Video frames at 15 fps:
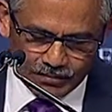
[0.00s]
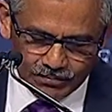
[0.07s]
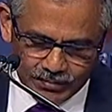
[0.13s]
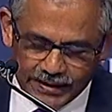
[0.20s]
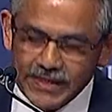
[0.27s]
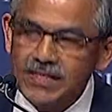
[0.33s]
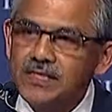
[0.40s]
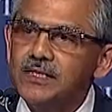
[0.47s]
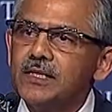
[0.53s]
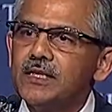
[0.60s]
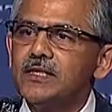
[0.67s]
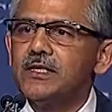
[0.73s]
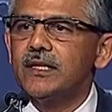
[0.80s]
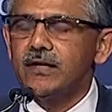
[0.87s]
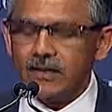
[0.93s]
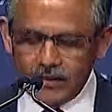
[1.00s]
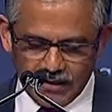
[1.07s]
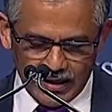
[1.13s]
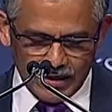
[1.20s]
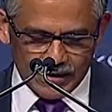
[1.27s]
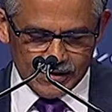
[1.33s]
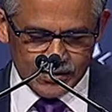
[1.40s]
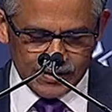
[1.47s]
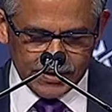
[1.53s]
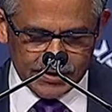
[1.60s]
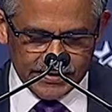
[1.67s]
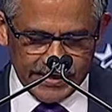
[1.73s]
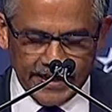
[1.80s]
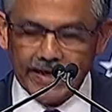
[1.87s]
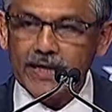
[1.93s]
Please consider us
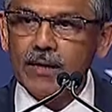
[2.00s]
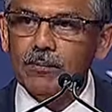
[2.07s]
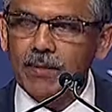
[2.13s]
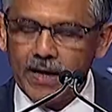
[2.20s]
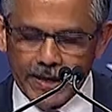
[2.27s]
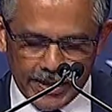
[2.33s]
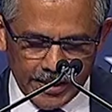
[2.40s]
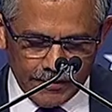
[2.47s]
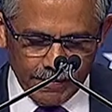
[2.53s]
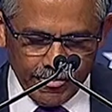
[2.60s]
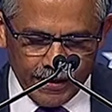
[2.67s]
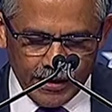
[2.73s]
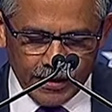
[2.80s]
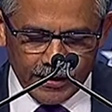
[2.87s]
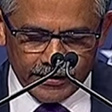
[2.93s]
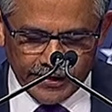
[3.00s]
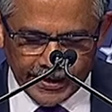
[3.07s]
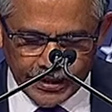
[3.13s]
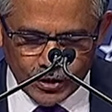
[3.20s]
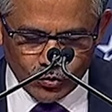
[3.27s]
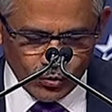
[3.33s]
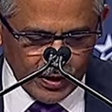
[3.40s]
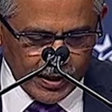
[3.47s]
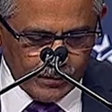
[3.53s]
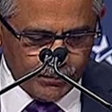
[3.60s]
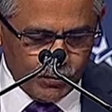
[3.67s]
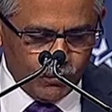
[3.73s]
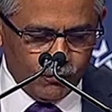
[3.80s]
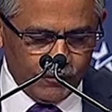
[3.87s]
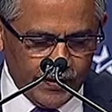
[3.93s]
standing by ready to help
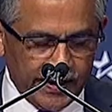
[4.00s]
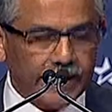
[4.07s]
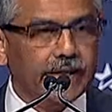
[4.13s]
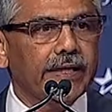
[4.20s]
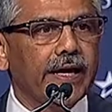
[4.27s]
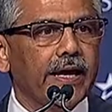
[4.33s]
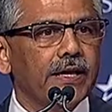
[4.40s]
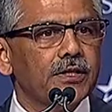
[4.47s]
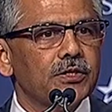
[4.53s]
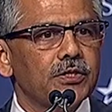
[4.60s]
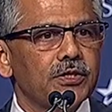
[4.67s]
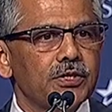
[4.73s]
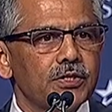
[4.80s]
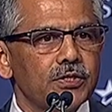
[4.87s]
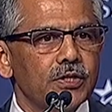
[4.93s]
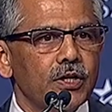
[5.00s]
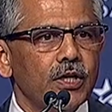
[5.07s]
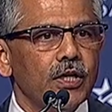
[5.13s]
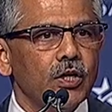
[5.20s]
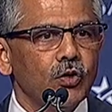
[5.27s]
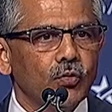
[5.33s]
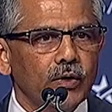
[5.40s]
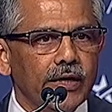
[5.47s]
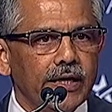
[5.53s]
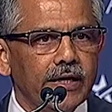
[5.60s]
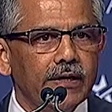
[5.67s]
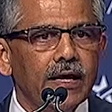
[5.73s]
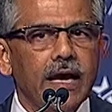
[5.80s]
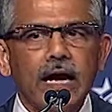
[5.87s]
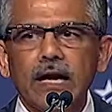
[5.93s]
you find the answers you
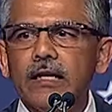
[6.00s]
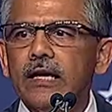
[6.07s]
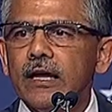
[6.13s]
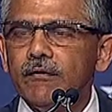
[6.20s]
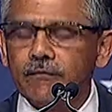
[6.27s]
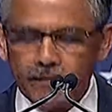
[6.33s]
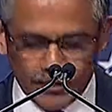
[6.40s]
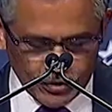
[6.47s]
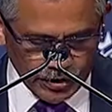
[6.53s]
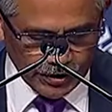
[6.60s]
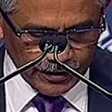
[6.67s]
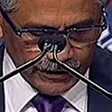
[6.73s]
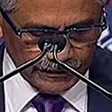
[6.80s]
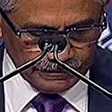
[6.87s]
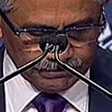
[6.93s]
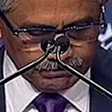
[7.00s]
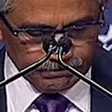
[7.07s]
need at every turn.